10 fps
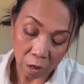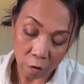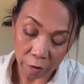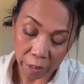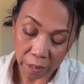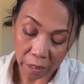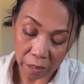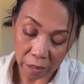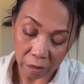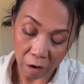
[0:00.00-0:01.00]
cook this a
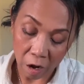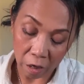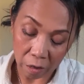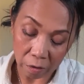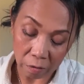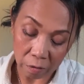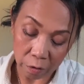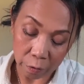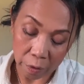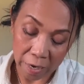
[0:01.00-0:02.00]
little longer to
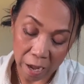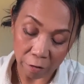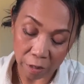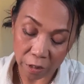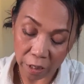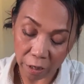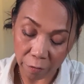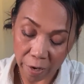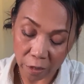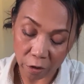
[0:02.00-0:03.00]
allow the sticky
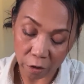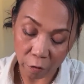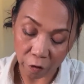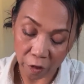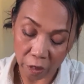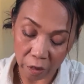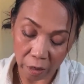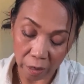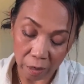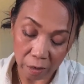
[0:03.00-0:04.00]
rice to cook thoroughly.